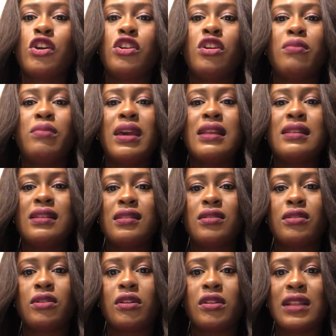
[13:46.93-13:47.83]
You may need
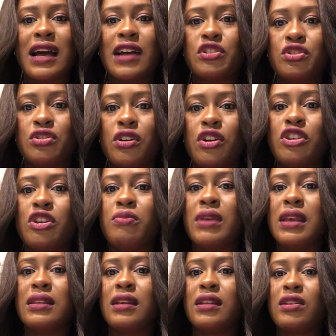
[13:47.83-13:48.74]
a collateral, you
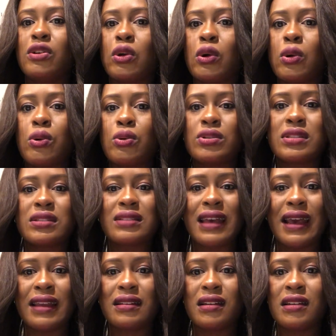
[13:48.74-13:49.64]
may need a
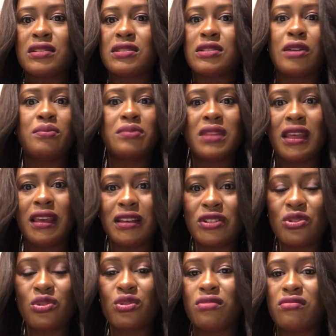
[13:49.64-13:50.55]
co-signer, something,
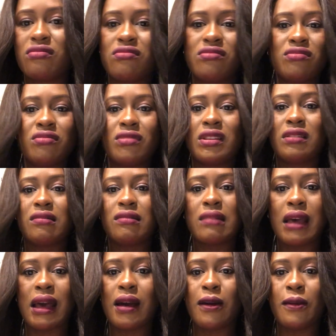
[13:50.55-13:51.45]

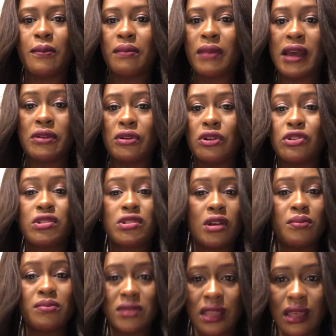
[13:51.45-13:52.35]
um, I don't know,
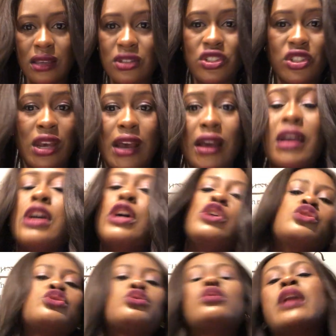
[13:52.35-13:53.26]
something sure,
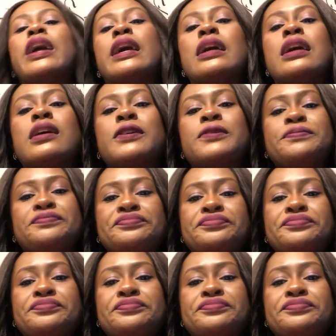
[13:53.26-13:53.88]
to like,